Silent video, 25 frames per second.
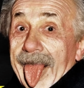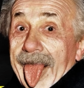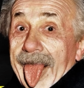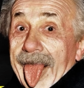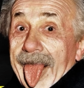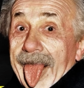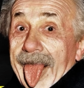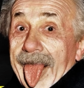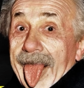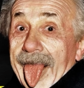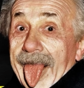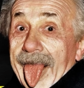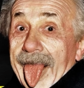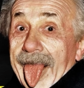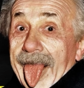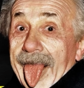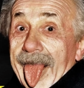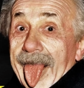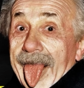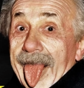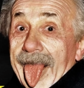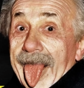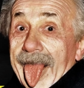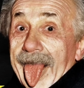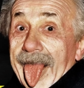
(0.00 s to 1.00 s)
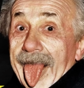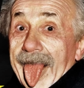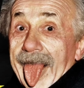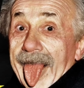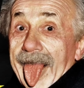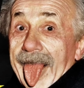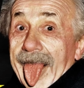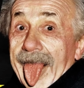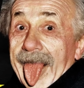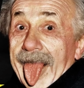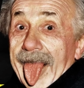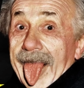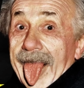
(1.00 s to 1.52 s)

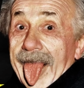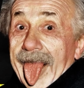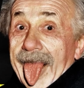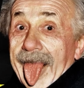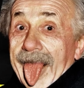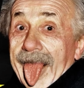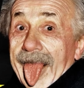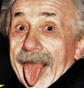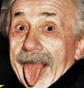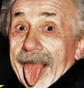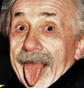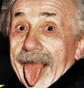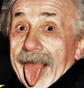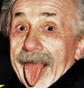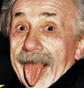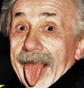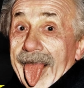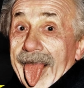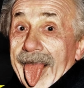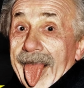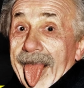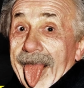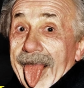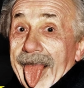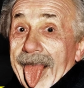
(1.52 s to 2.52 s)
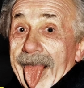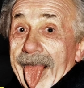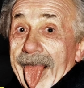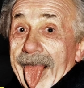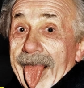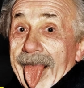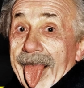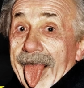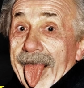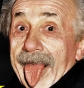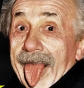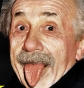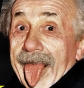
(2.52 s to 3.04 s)

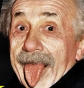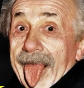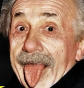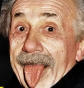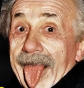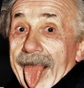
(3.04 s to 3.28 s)
[no speech]